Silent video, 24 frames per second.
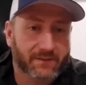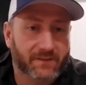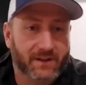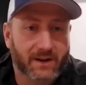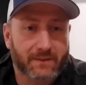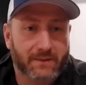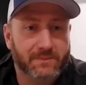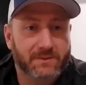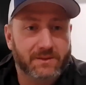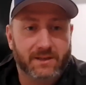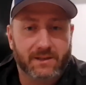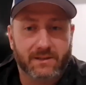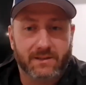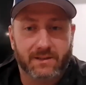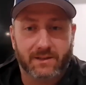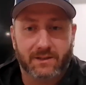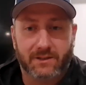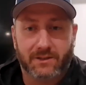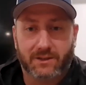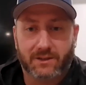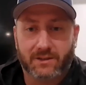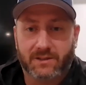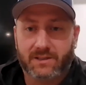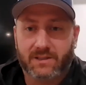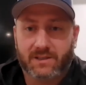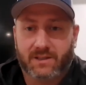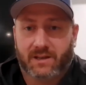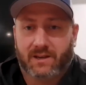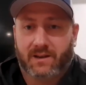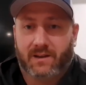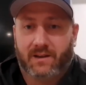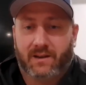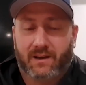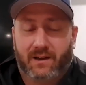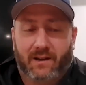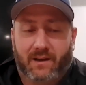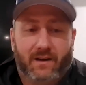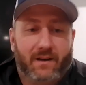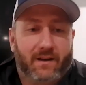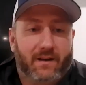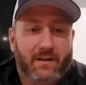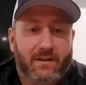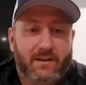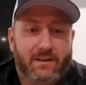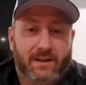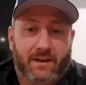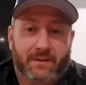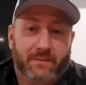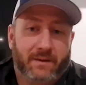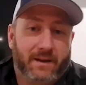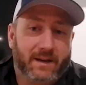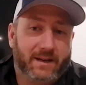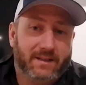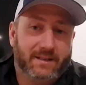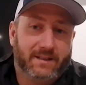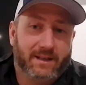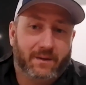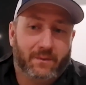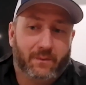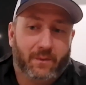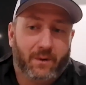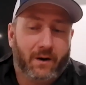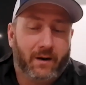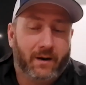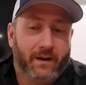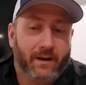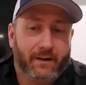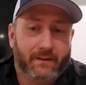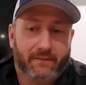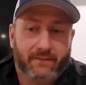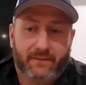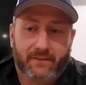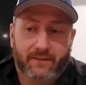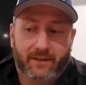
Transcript: lift it up 6 inches. Some days they want it,